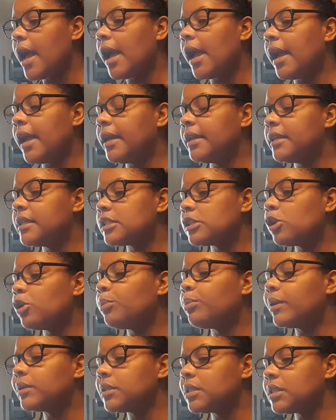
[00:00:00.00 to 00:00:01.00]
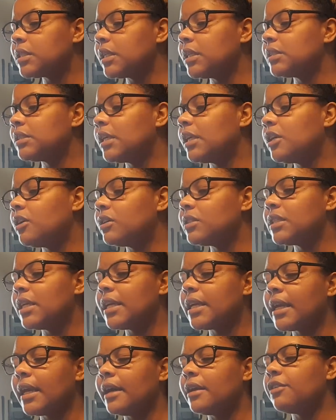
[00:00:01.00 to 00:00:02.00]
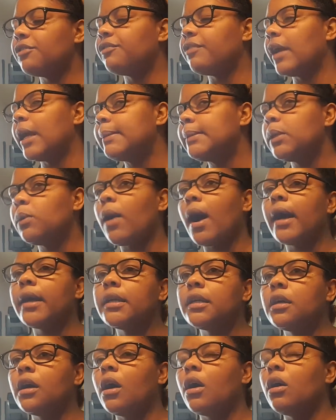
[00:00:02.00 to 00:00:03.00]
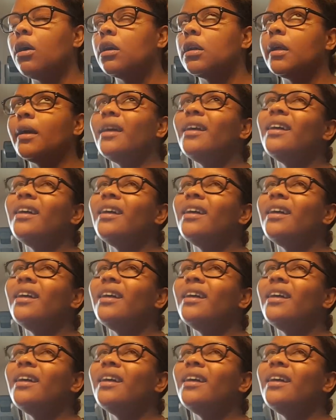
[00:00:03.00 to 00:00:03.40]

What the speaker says: and his little brother says that he gonna take care of the family while he gone.